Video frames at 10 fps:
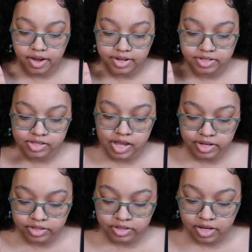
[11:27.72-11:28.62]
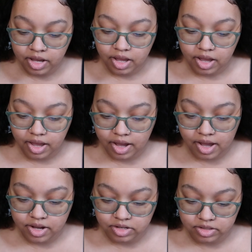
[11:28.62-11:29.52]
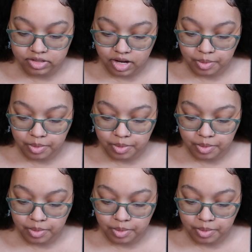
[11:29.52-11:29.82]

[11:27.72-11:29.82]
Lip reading: it's this, and